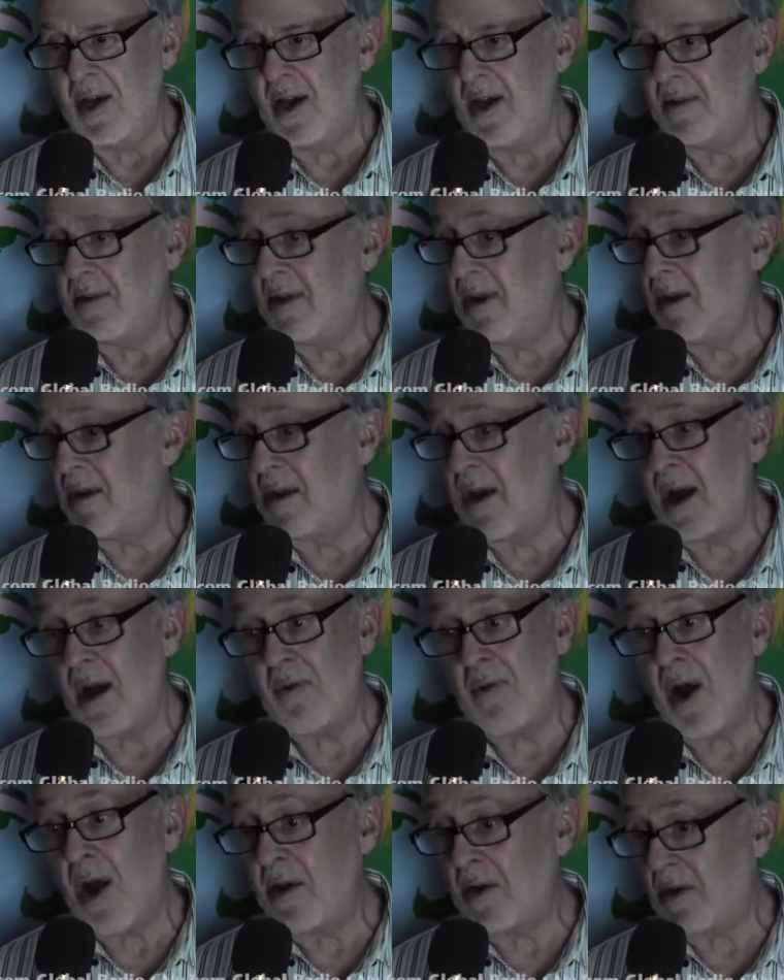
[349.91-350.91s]
And then,
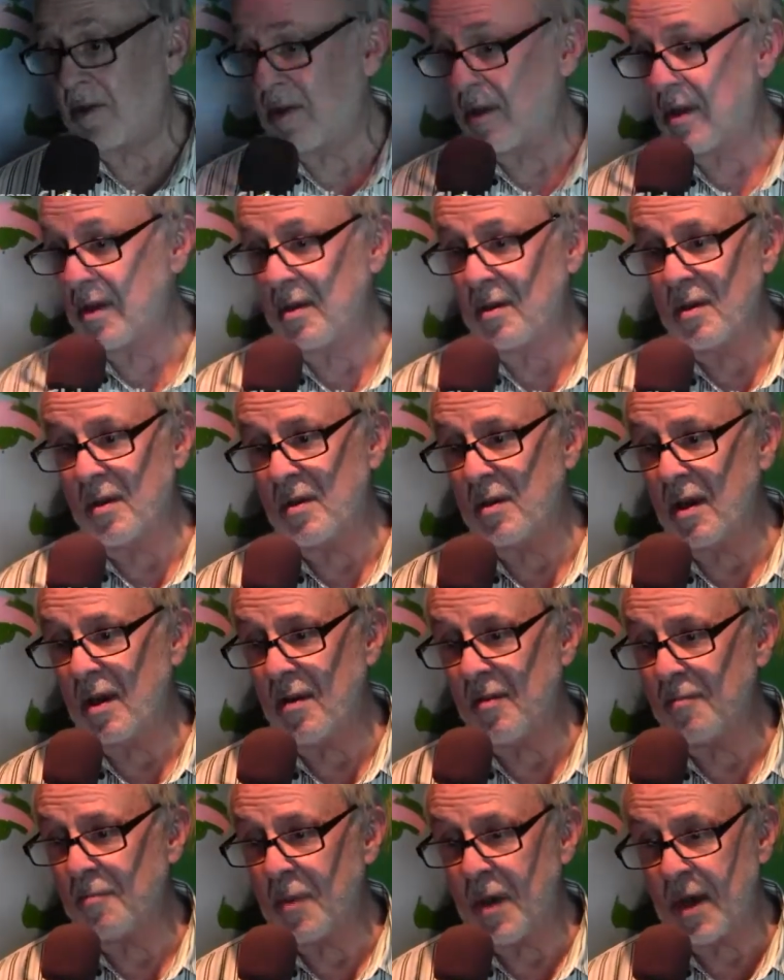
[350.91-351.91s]
ironically,
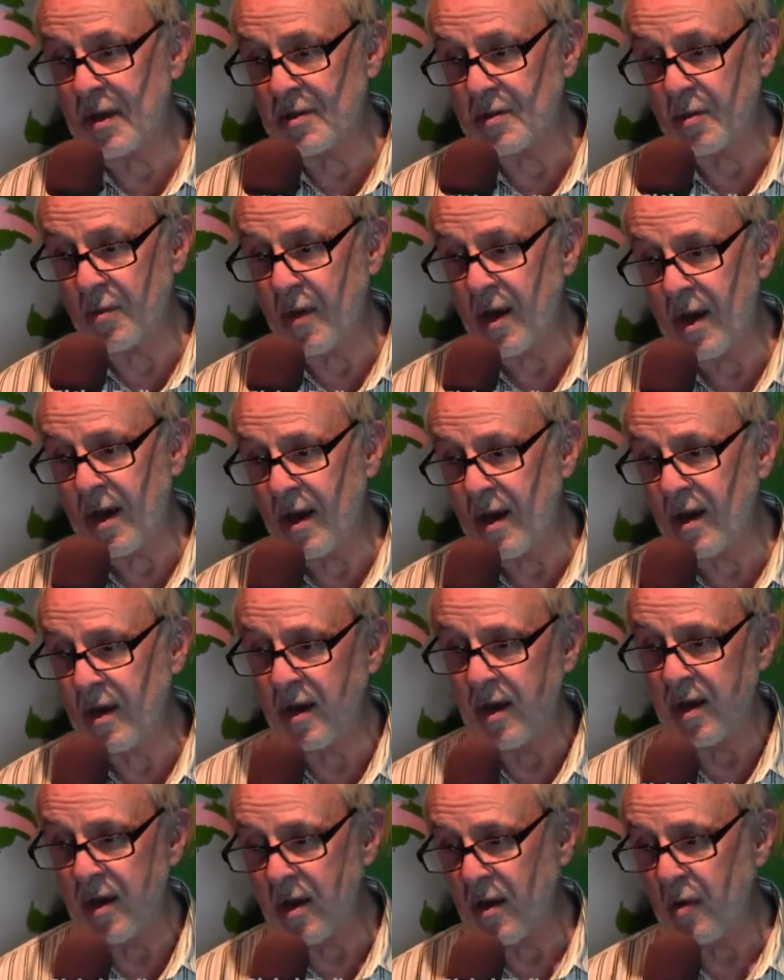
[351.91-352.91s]
Dave passed
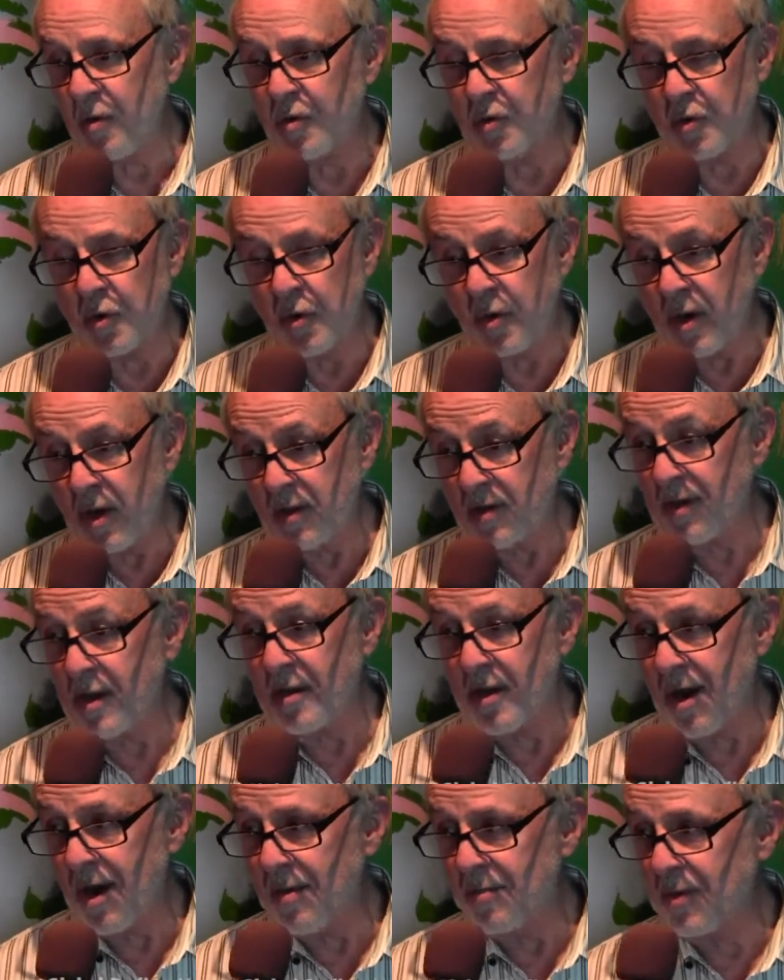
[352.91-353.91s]
away during
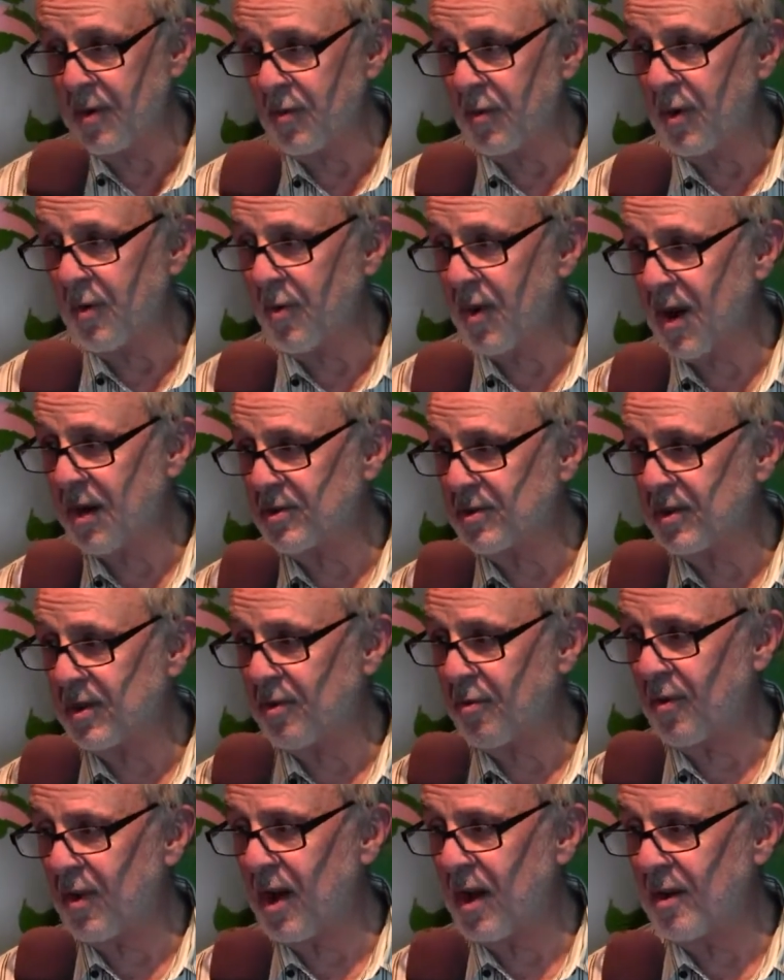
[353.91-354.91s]
the time that we were
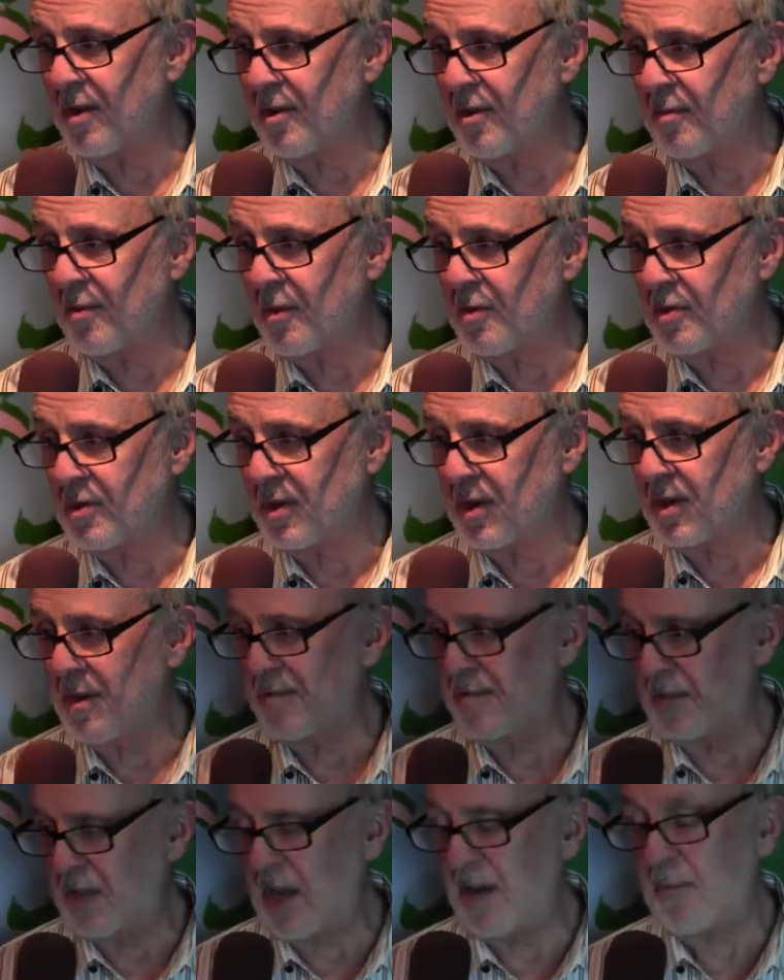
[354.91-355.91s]
actually creating the music.
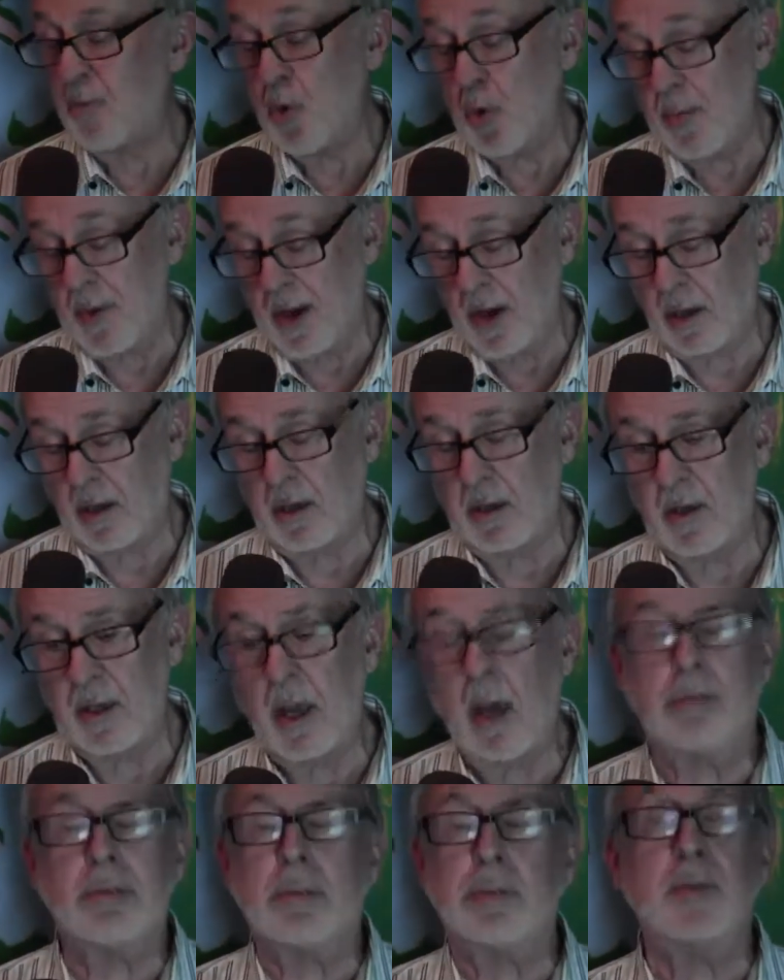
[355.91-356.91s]
Dave Brubeck.
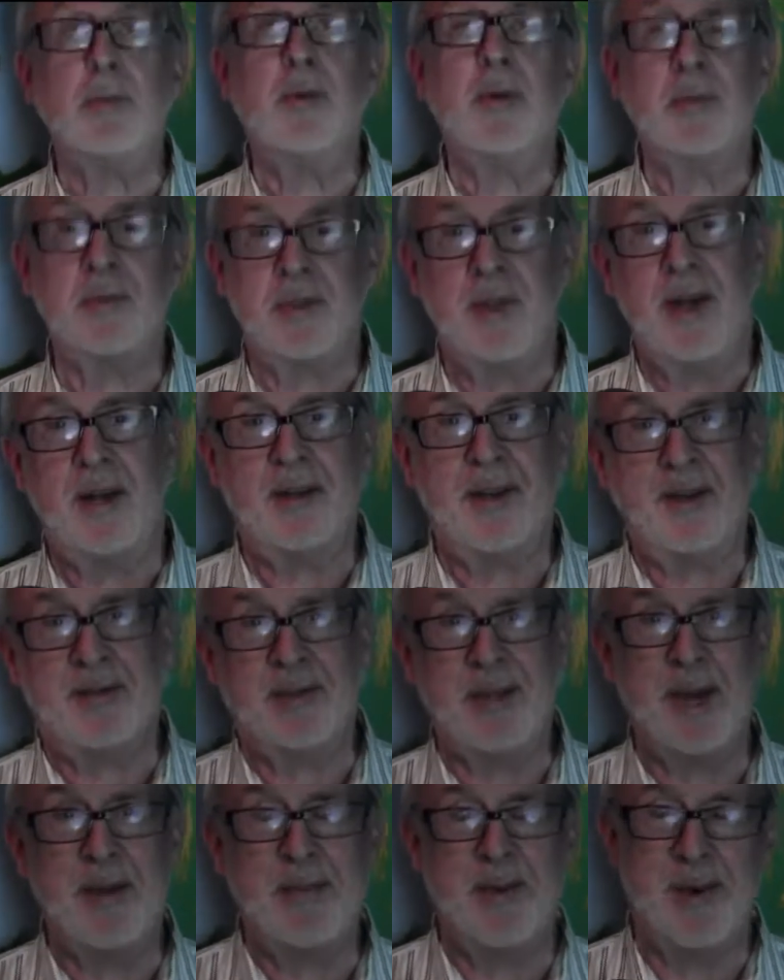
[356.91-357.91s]
Yeah, whoops, not
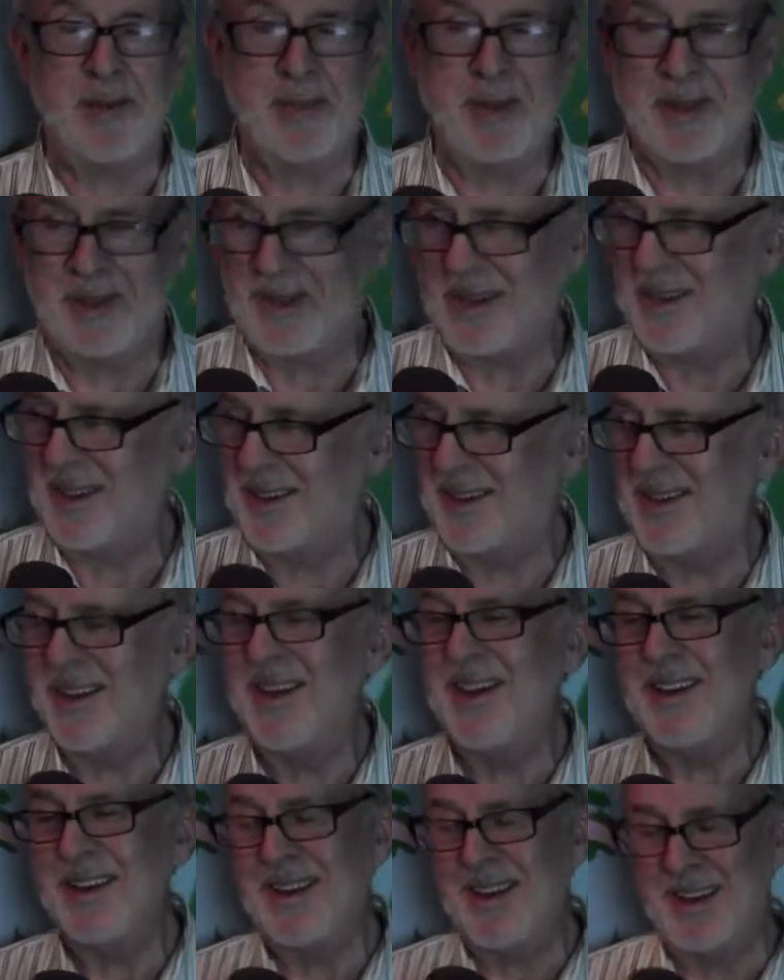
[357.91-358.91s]
Dave Sanborn, but
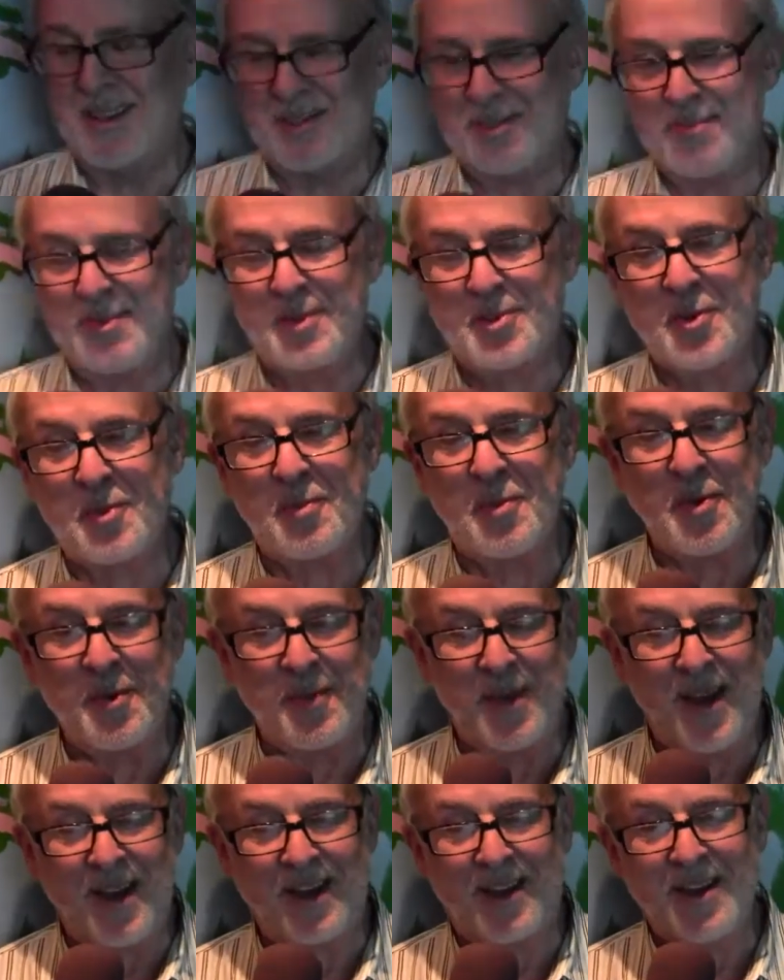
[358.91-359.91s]
yes, Mr.
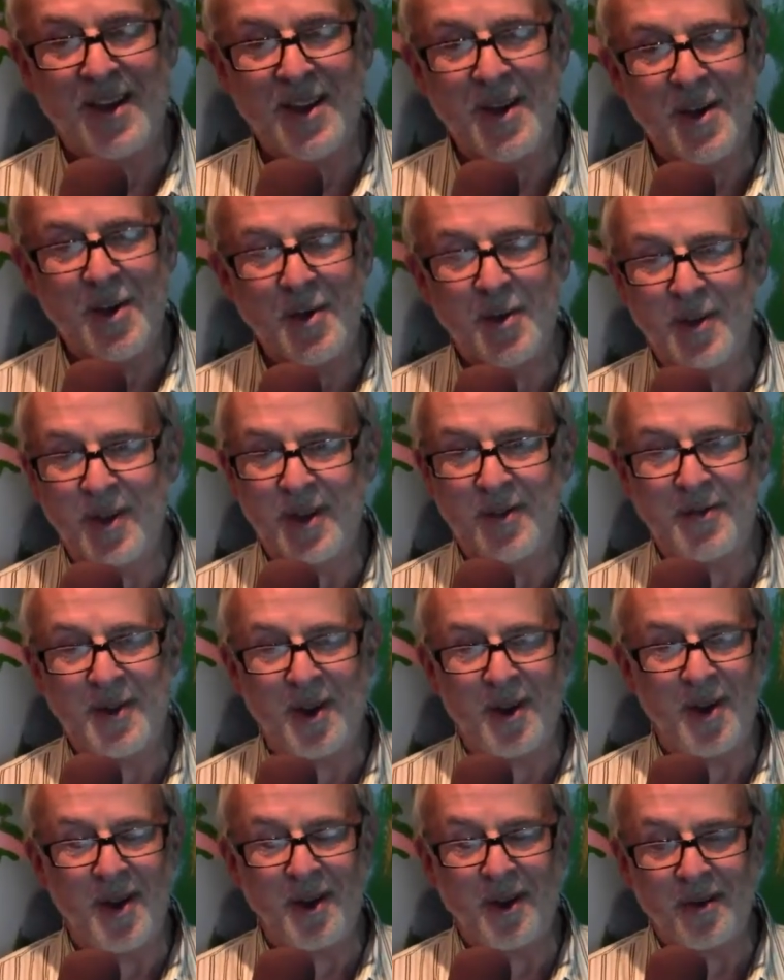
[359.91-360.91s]
Brubeck, who lived
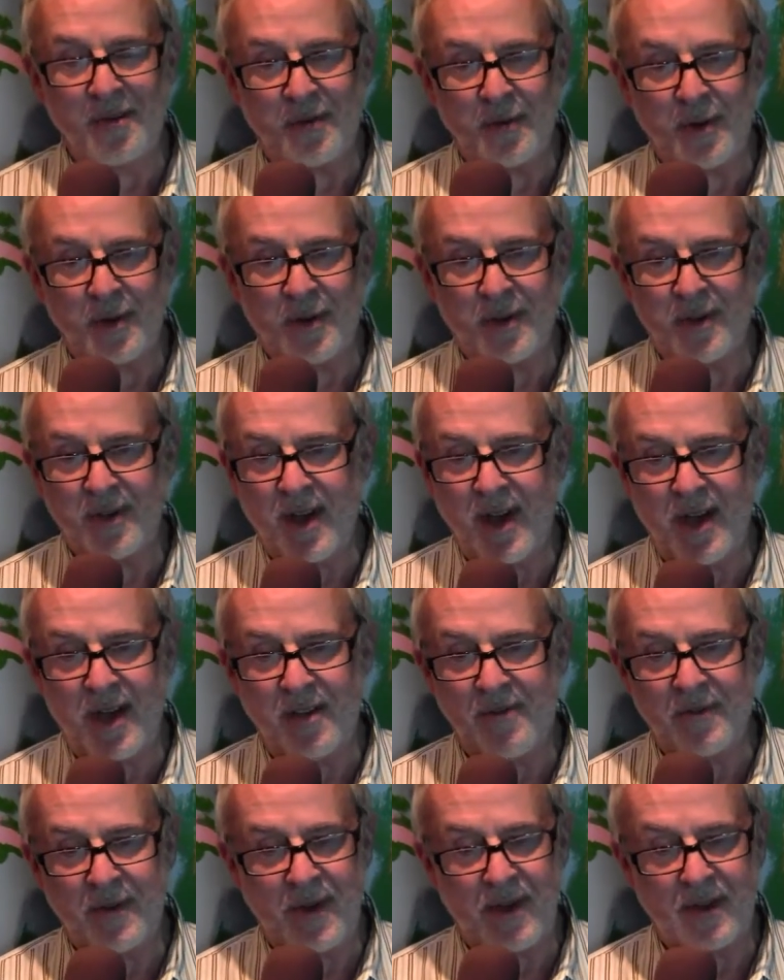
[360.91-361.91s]
a long and full
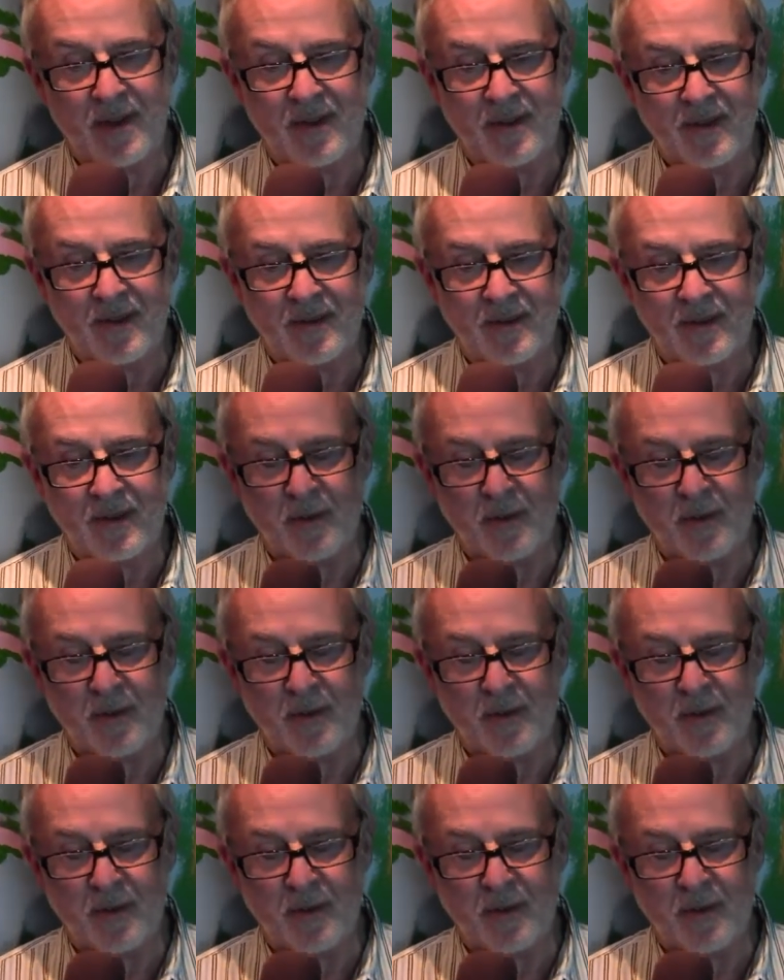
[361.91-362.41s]
life and